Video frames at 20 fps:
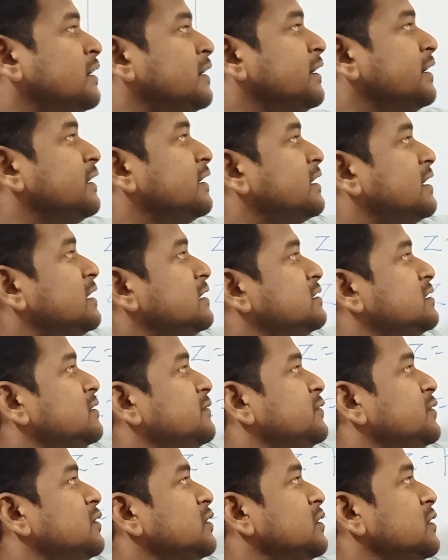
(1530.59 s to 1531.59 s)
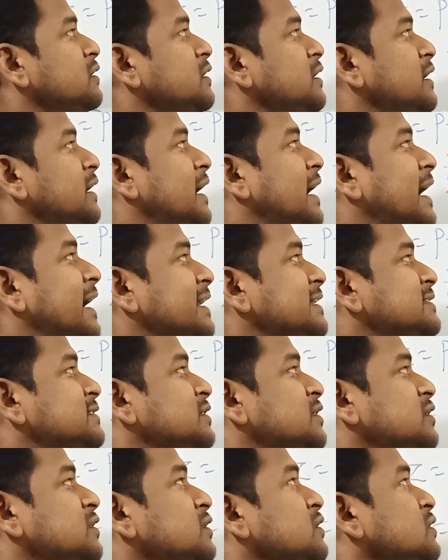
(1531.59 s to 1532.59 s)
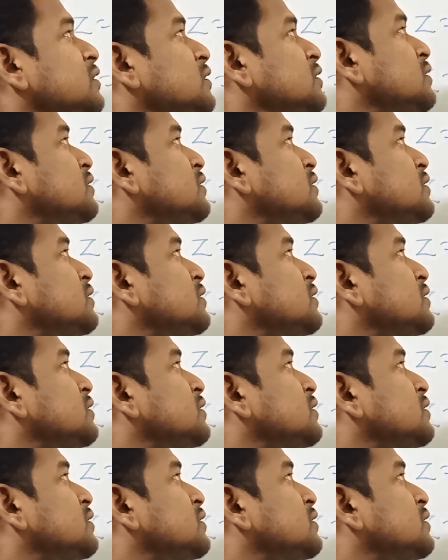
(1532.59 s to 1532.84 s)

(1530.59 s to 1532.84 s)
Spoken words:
In case of your addition